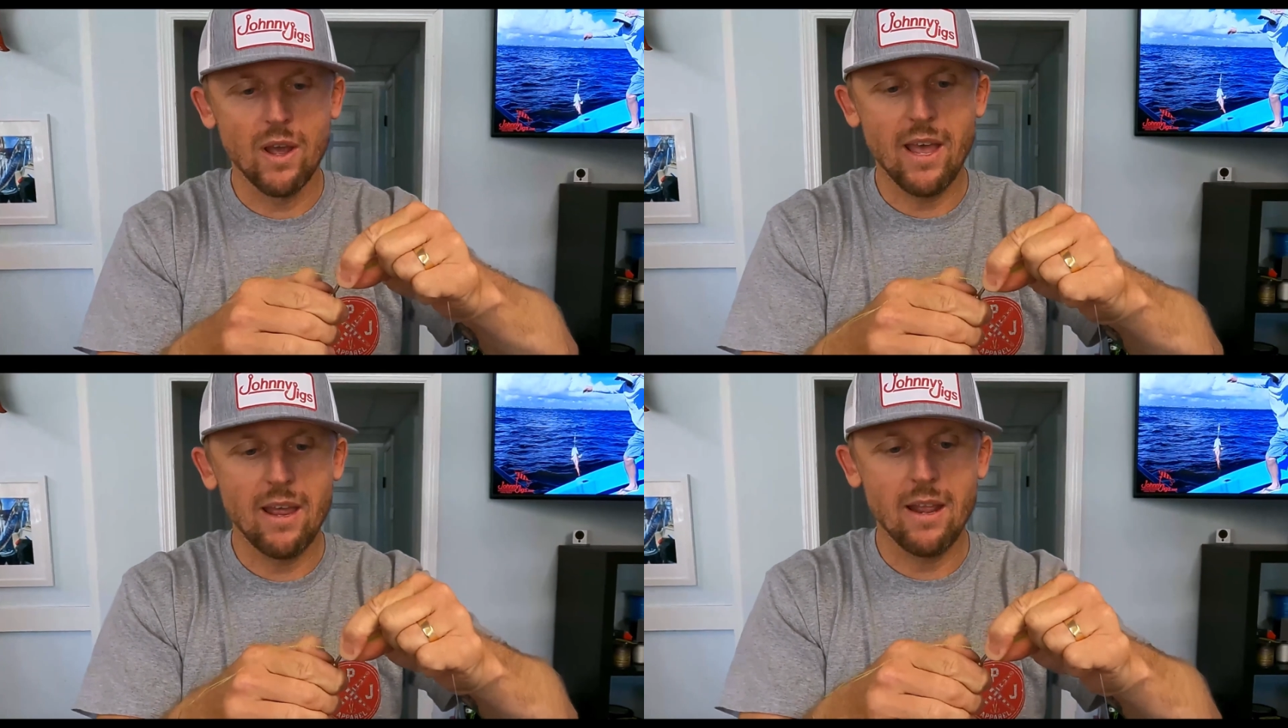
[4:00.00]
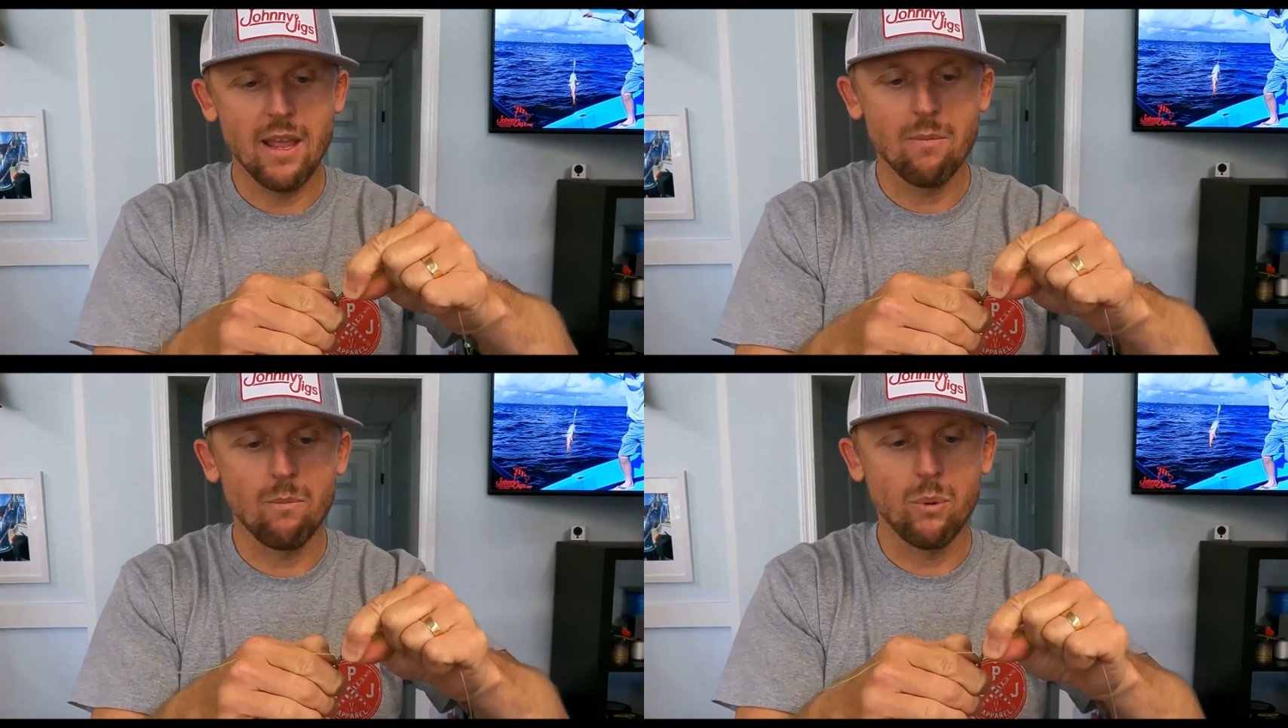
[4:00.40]
and you go
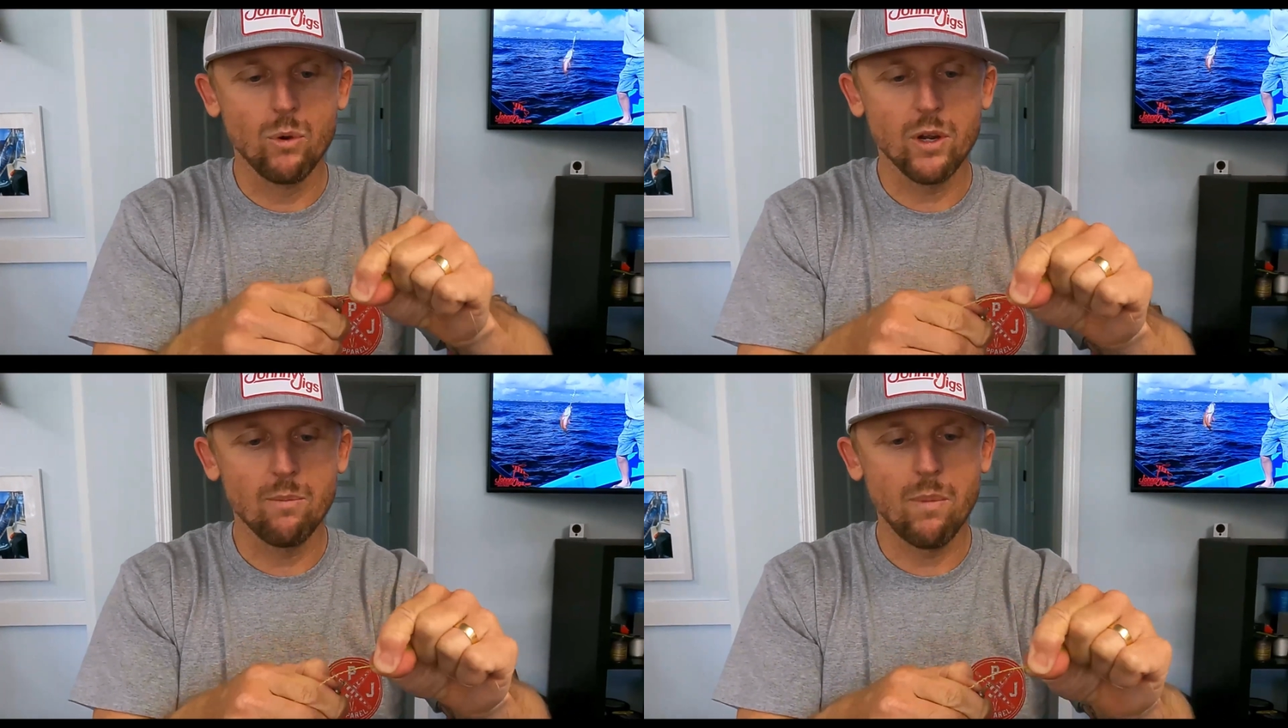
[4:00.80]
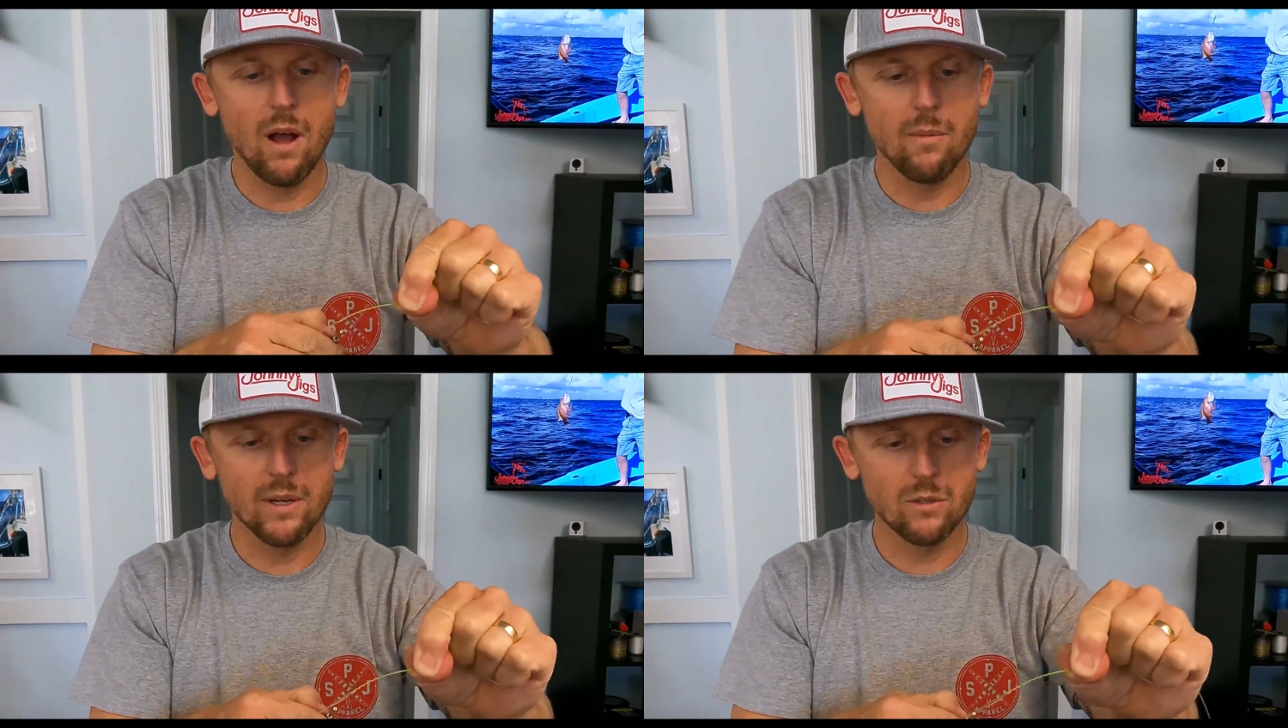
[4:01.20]
ahead and pull your
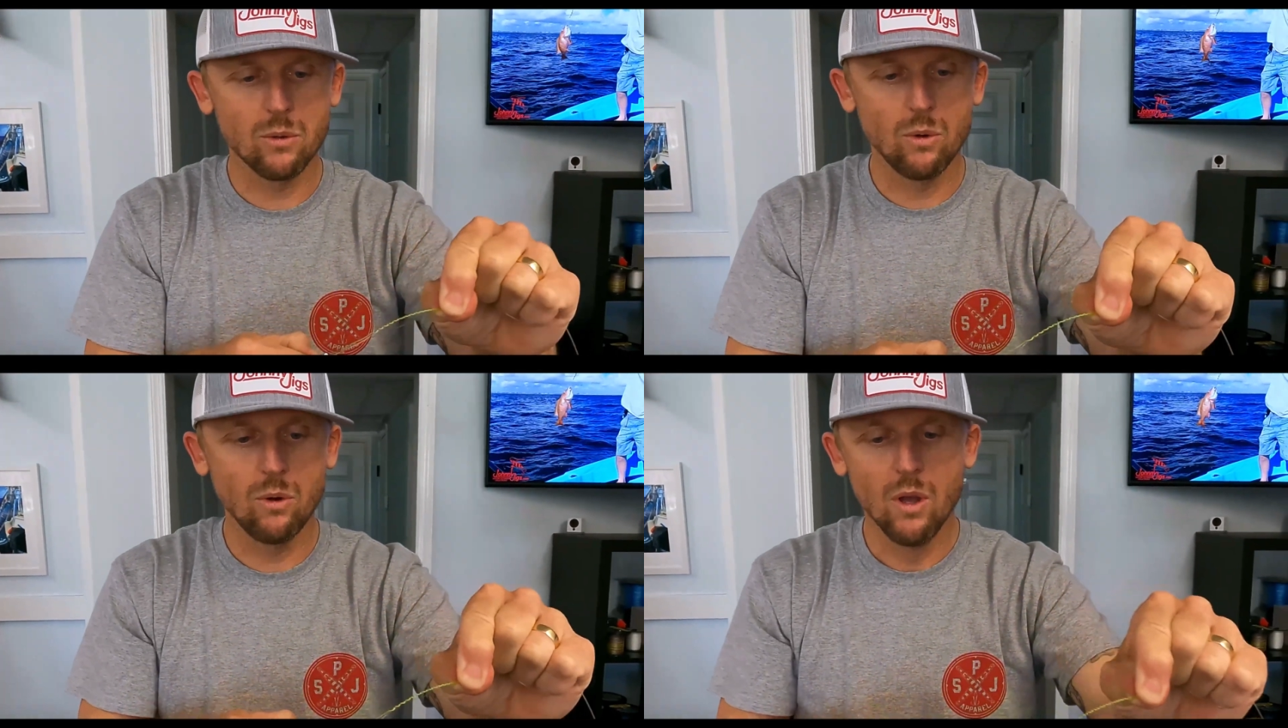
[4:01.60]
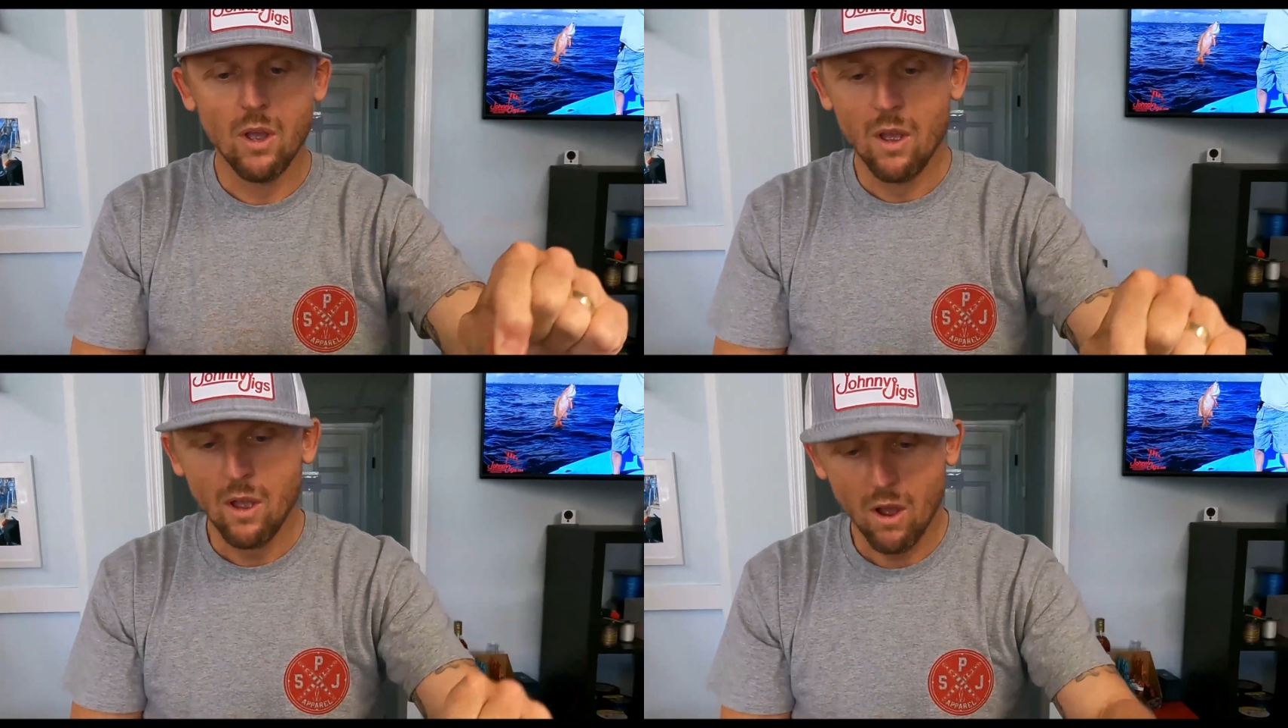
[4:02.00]
bobbing tool
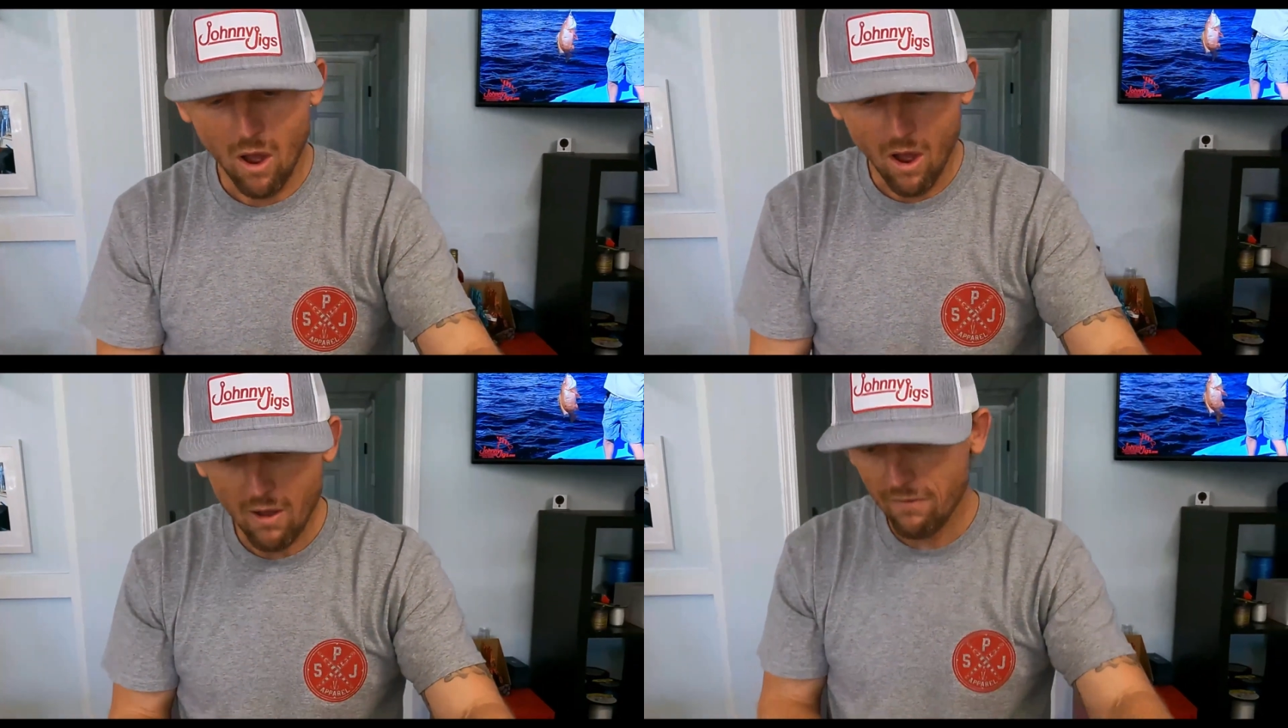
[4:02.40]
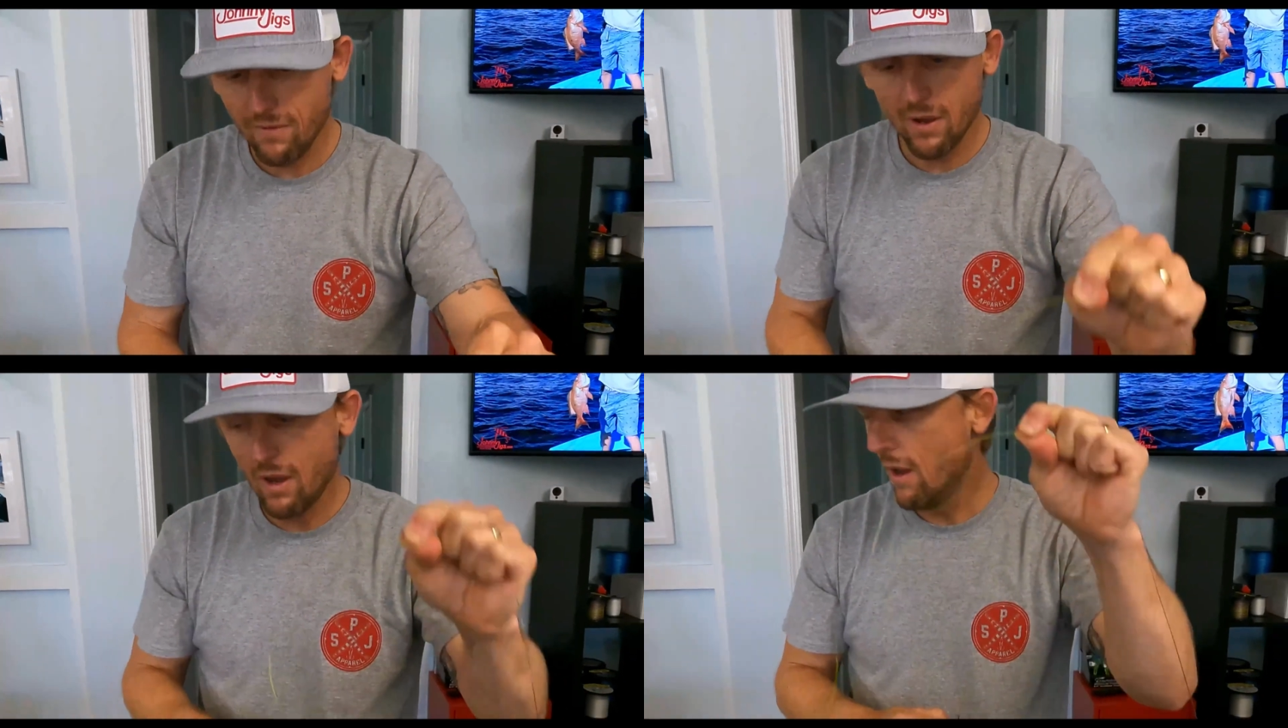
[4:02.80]

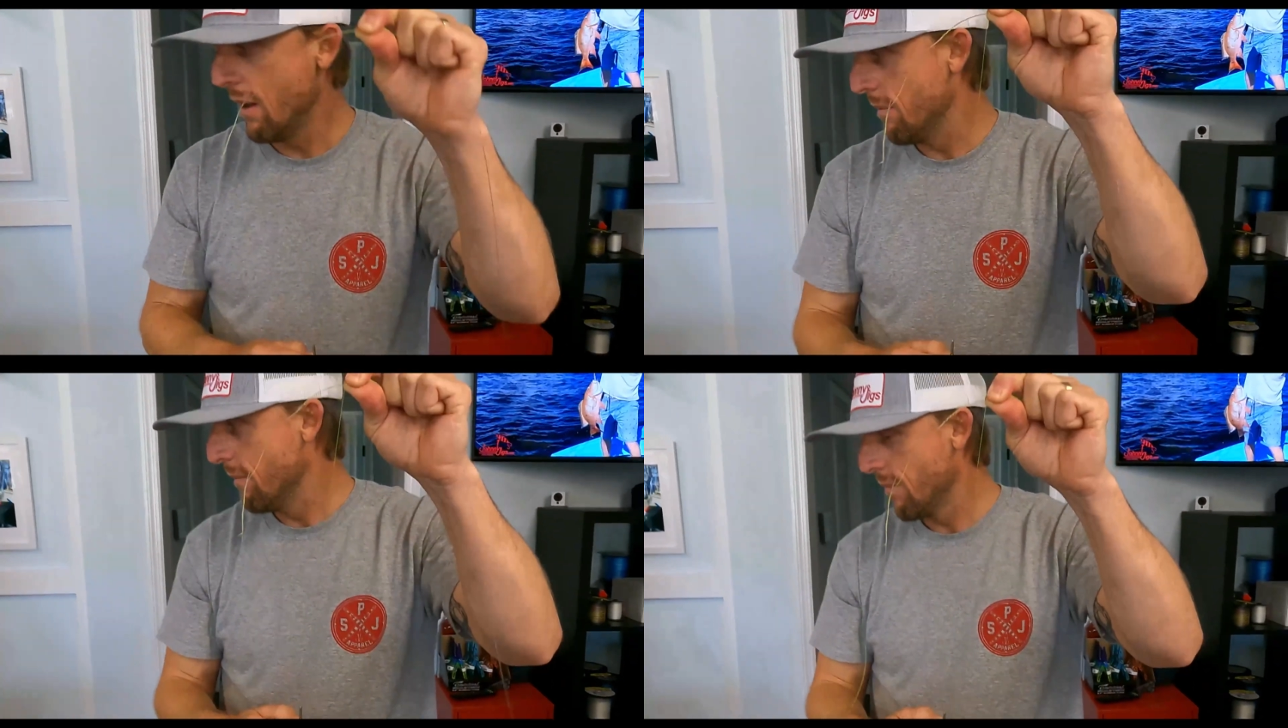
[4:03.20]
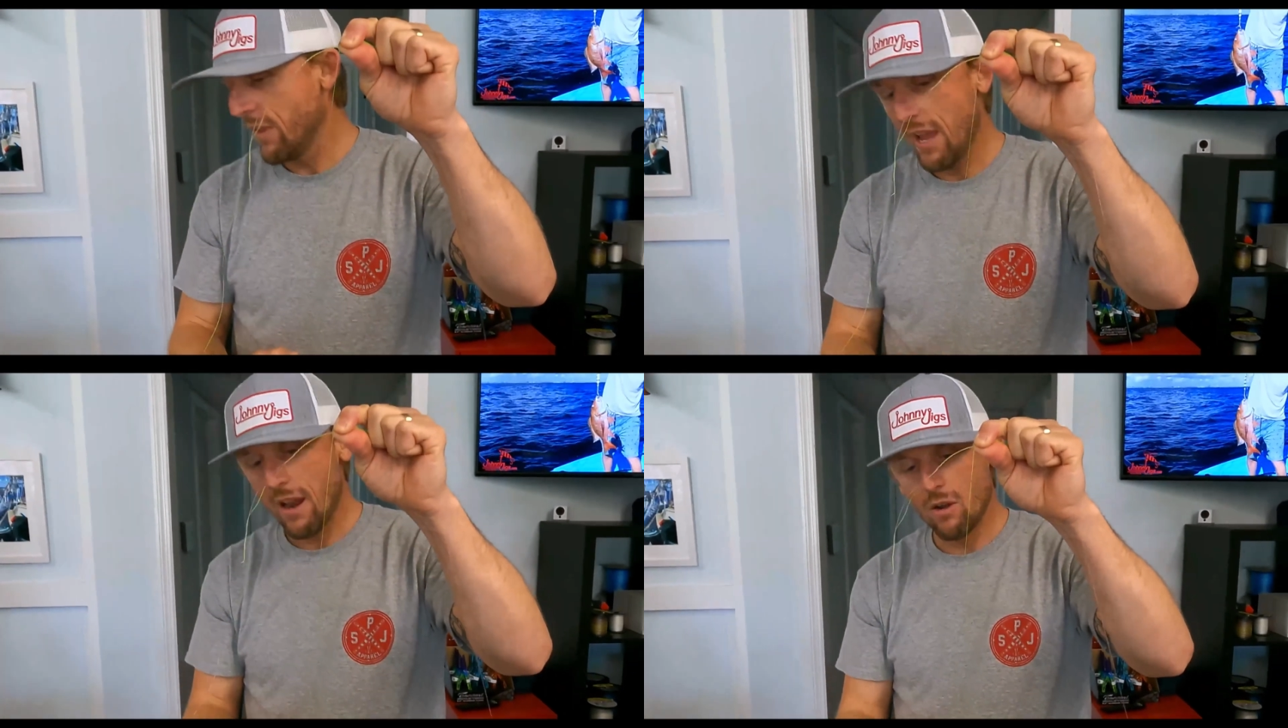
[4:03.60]
off.
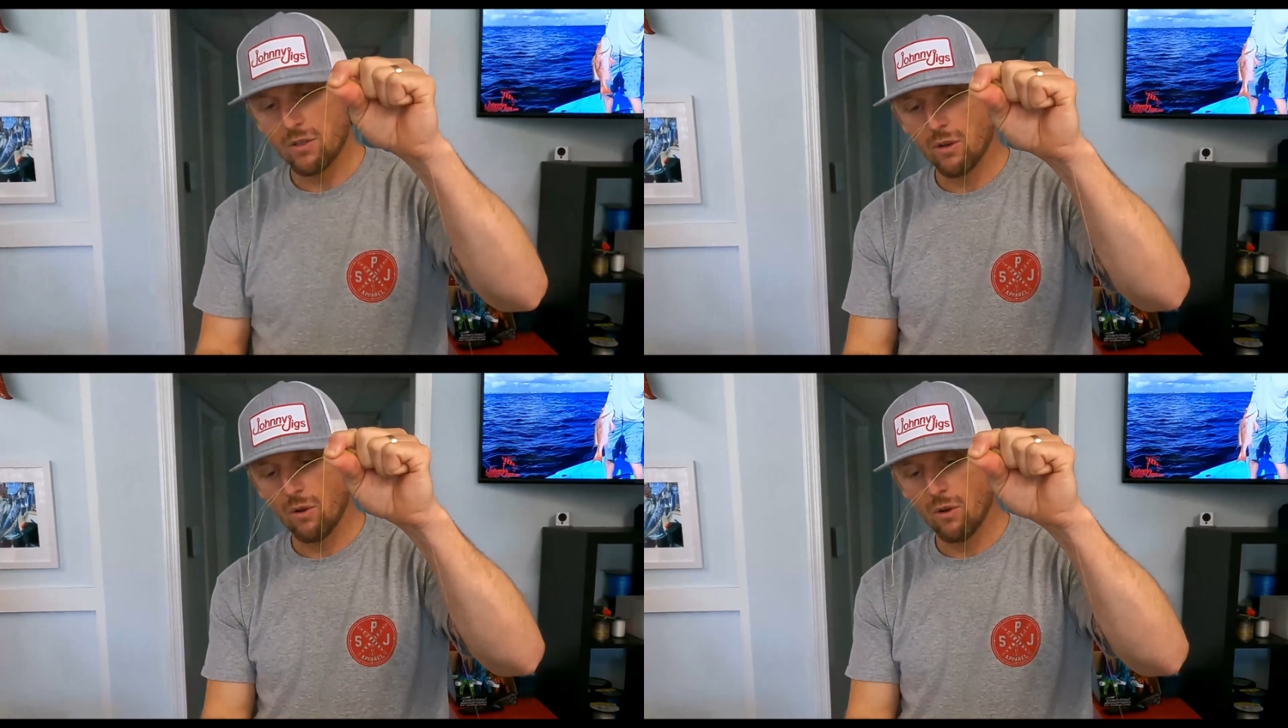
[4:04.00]
And